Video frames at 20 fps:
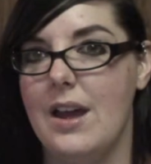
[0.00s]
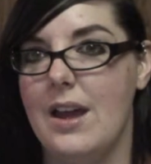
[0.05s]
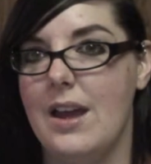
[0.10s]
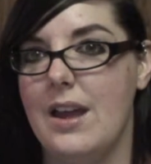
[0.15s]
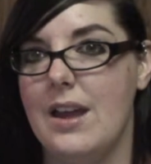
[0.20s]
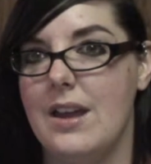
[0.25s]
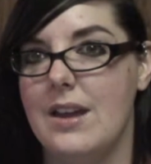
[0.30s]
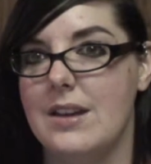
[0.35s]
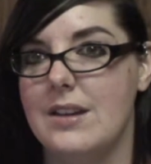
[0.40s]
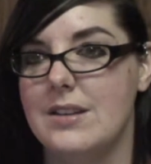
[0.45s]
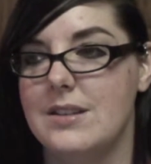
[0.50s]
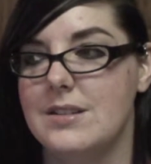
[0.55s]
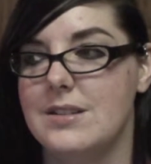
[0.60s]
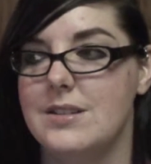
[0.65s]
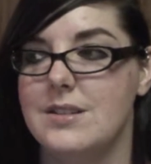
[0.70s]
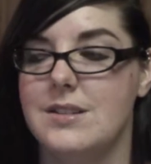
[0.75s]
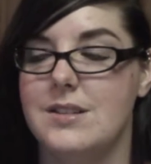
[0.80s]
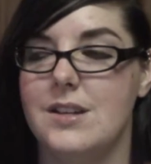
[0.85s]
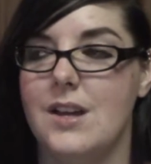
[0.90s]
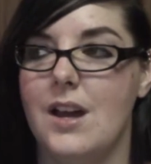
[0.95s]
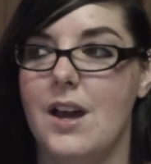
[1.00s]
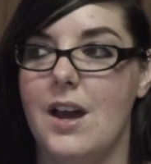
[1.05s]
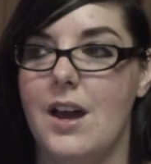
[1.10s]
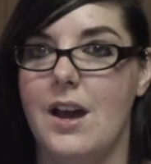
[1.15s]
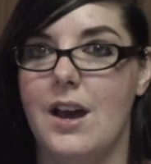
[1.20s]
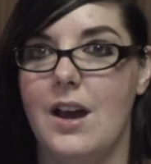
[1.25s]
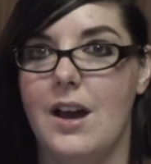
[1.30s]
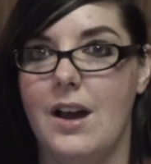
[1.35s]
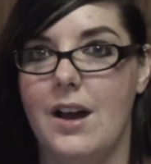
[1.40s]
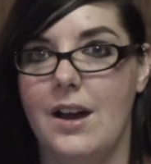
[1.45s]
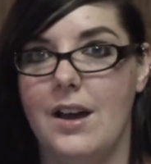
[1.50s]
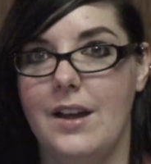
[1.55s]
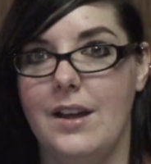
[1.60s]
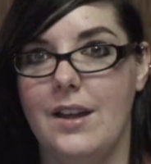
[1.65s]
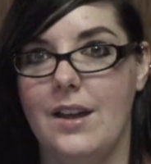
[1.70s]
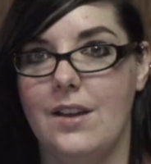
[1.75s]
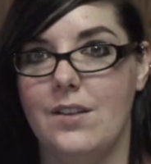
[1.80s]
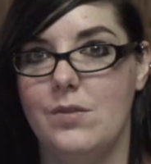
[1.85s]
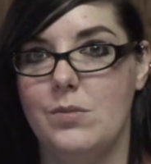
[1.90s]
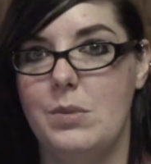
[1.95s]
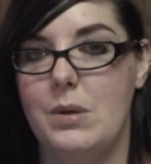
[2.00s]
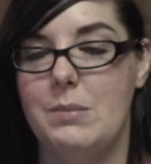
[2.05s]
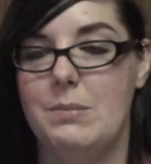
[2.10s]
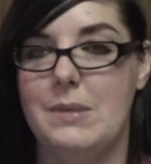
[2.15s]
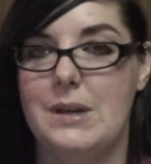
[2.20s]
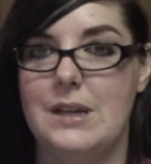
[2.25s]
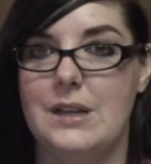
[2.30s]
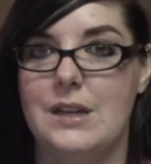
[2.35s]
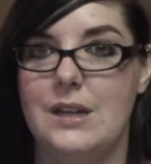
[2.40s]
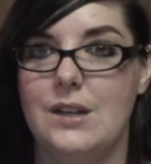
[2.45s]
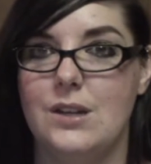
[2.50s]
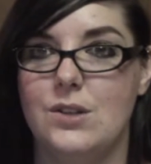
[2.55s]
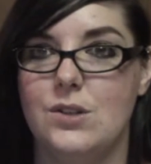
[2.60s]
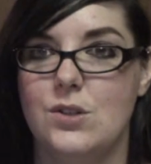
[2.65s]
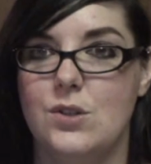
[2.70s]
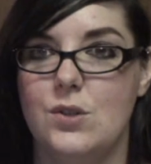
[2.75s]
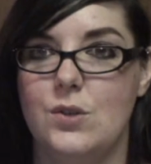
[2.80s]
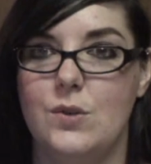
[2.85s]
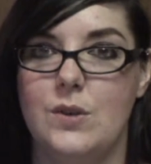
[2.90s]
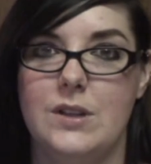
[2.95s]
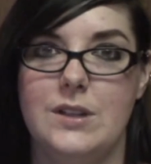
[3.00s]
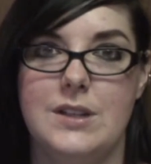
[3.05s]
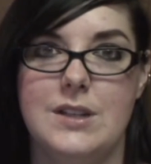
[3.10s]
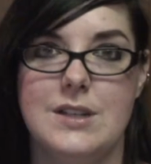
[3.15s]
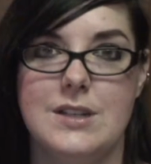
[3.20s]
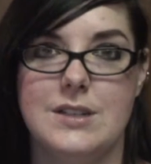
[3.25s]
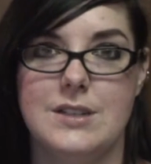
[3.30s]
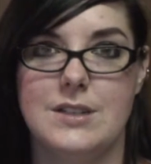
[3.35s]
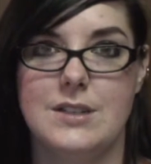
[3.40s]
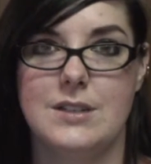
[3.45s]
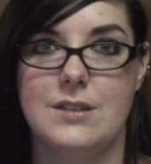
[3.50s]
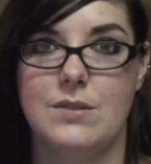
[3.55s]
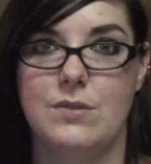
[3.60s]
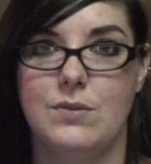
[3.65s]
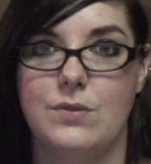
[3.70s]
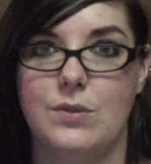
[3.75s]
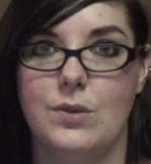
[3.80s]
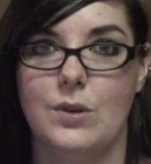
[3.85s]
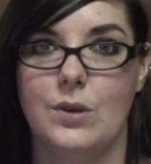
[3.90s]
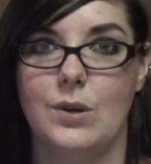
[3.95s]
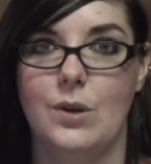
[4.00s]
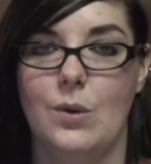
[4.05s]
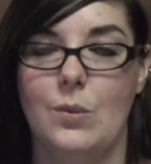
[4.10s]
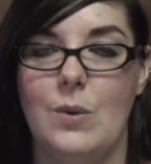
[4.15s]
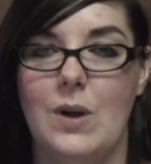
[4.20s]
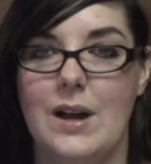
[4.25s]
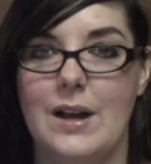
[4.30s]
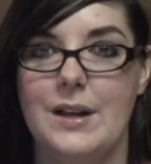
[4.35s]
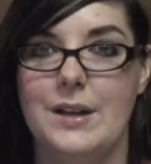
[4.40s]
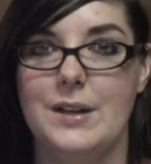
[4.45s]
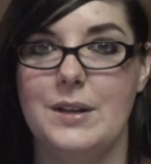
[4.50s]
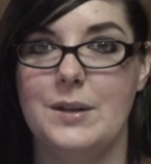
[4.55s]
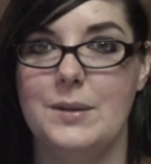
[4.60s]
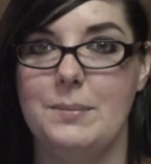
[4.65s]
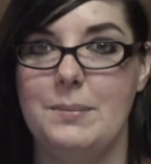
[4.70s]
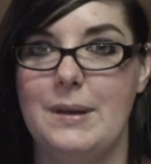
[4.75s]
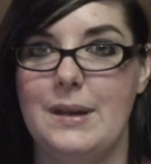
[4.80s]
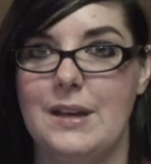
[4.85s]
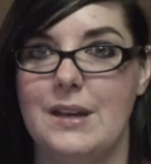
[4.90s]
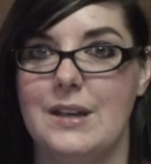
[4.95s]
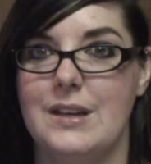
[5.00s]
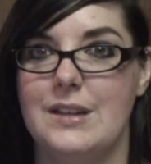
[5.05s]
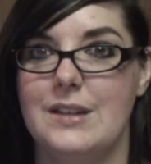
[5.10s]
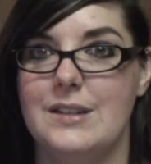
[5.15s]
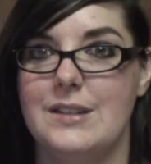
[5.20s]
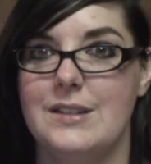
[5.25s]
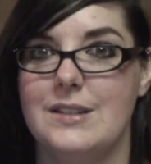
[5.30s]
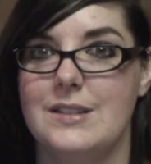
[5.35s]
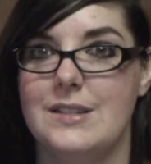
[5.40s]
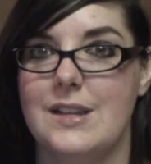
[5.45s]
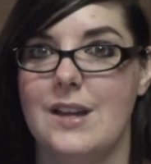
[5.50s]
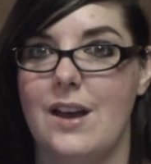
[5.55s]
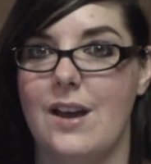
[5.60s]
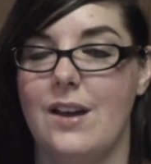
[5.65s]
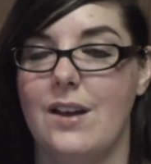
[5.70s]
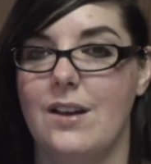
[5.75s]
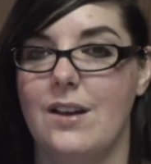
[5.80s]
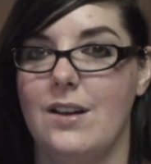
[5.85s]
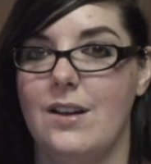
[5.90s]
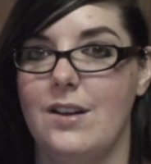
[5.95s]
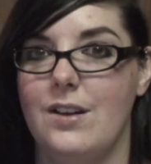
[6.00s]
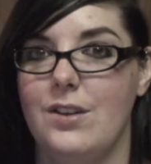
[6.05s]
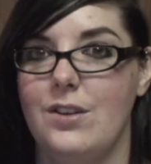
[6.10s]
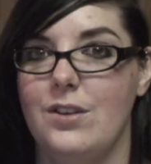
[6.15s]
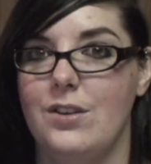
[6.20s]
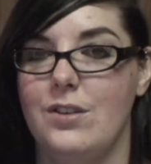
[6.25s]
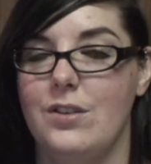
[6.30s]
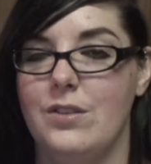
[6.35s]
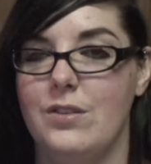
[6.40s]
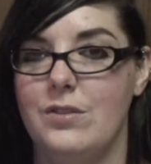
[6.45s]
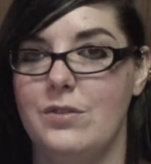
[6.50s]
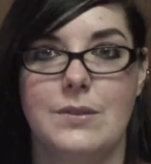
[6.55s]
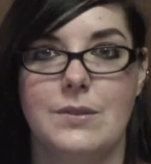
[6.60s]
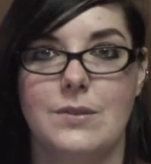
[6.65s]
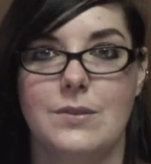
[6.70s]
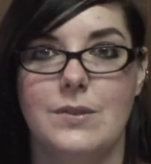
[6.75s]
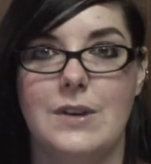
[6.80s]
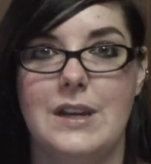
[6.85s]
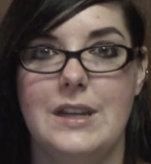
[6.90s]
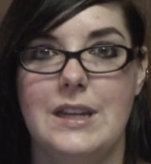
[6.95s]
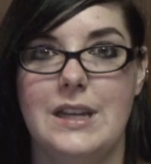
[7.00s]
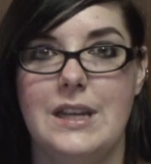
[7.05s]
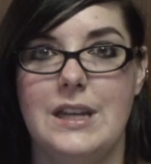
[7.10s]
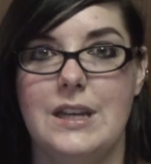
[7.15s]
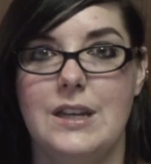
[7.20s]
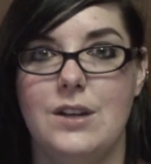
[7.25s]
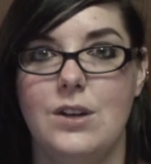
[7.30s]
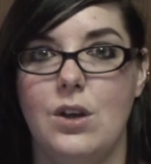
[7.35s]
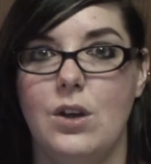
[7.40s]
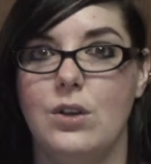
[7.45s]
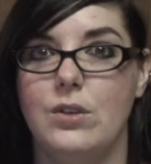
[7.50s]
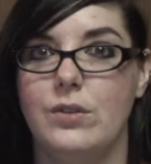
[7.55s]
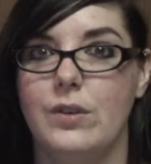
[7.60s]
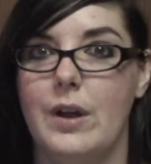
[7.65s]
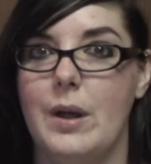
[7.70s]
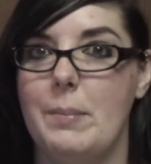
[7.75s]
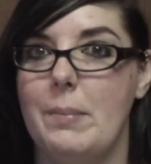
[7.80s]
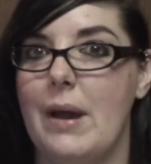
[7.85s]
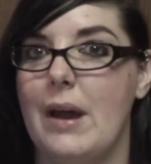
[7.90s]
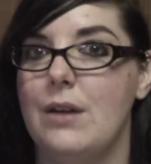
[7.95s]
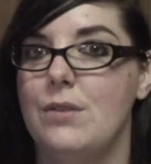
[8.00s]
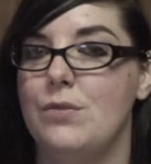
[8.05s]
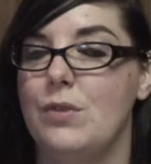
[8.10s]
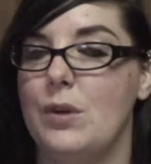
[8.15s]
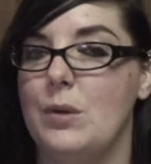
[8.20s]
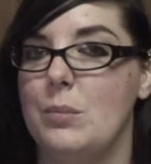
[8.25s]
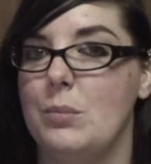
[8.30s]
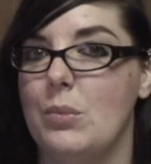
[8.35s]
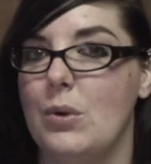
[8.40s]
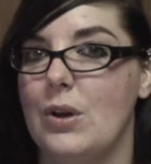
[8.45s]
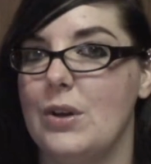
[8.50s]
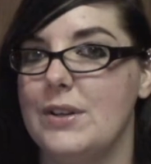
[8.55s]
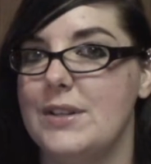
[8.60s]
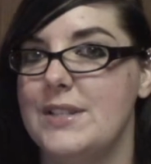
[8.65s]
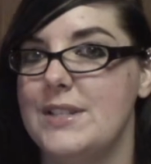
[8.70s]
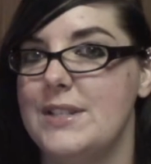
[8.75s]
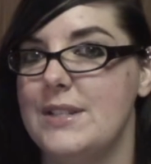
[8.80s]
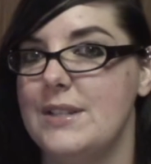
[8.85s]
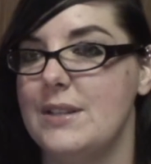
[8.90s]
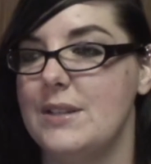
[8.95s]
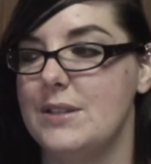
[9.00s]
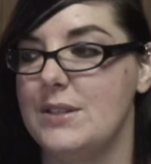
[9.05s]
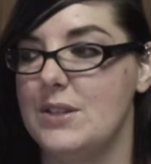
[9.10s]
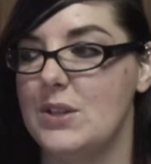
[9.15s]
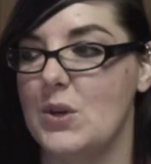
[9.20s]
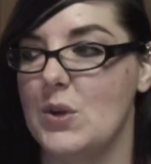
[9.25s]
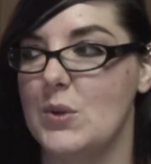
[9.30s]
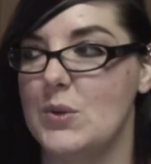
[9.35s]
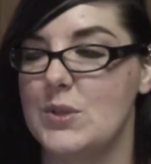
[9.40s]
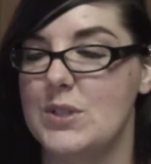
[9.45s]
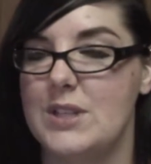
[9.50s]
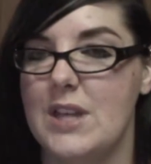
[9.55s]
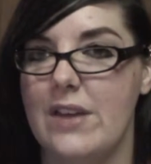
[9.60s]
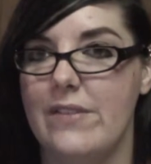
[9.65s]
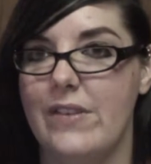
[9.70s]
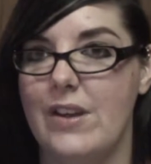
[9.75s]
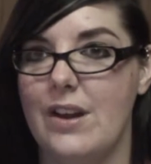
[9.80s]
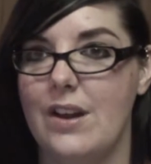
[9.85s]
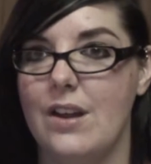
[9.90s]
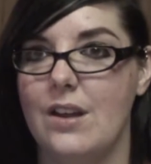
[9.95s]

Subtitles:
and I have been meaning to read this for a while because of Raylene over at Padfoot and Progs 07.